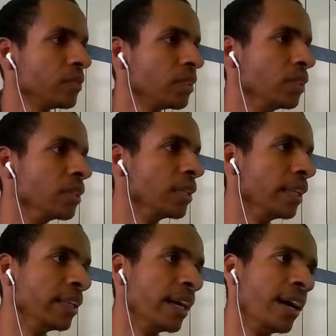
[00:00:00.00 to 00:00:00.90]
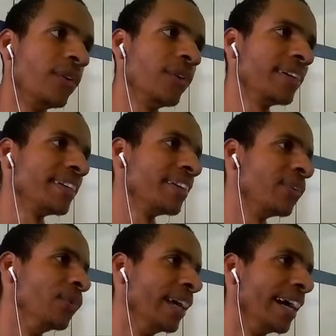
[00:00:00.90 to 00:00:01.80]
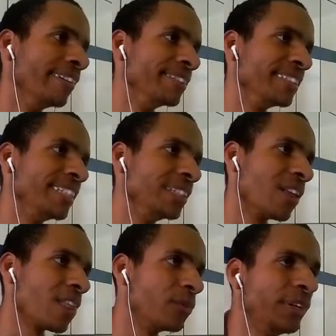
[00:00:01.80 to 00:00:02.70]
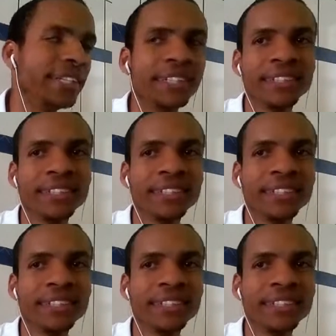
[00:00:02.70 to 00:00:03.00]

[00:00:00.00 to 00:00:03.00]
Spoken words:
Okay, and now we have state 3.